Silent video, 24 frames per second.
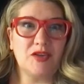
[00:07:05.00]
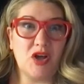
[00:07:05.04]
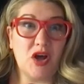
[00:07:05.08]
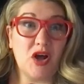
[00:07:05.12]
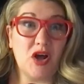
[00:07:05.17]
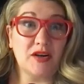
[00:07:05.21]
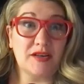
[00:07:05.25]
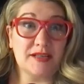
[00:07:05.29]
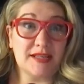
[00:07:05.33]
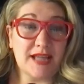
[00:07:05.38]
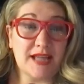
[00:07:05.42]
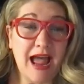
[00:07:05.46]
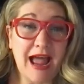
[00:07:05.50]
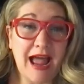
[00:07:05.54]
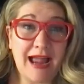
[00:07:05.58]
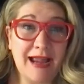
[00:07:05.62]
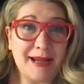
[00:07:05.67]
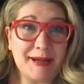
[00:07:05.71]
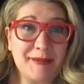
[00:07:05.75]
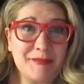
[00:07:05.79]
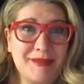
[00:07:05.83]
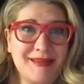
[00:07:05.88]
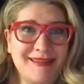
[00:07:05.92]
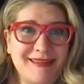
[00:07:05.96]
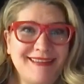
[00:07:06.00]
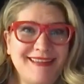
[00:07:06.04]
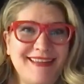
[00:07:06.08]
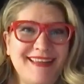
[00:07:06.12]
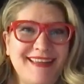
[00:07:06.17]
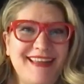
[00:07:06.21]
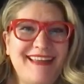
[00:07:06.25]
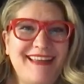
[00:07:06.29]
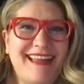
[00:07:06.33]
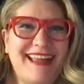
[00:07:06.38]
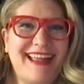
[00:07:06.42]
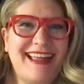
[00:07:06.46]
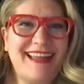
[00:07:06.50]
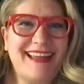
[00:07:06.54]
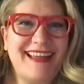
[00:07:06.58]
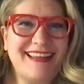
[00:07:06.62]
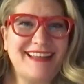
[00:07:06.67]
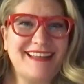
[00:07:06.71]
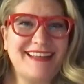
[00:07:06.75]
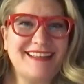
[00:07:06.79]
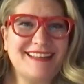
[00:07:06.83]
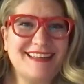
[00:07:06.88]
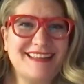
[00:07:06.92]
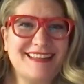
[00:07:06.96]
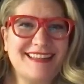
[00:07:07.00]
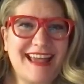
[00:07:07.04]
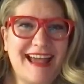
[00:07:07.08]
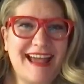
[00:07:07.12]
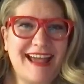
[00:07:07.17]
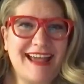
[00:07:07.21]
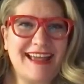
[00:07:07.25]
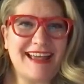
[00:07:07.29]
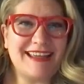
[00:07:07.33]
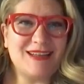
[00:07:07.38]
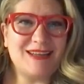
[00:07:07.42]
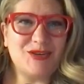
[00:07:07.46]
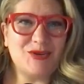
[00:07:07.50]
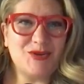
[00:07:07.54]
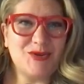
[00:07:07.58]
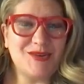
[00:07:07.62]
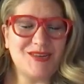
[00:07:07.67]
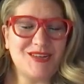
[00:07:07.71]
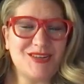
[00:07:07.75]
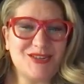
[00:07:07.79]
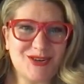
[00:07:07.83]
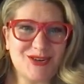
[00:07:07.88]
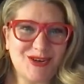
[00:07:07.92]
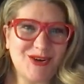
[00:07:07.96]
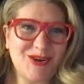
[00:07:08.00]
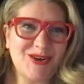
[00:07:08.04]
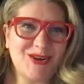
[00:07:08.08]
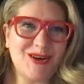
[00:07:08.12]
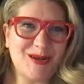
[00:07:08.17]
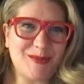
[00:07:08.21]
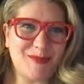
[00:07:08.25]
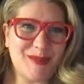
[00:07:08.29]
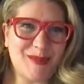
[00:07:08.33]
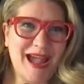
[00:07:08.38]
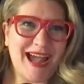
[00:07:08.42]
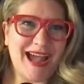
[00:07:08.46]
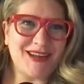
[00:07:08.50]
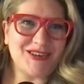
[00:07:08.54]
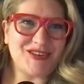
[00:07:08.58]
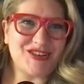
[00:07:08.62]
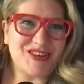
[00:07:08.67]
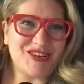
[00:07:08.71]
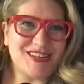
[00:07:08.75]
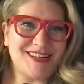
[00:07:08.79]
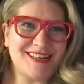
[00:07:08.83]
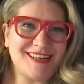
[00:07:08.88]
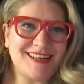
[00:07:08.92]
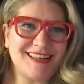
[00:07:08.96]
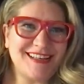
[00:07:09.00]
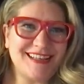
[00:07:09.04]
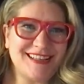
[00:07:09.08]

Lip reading: long time, and that you can turn a passion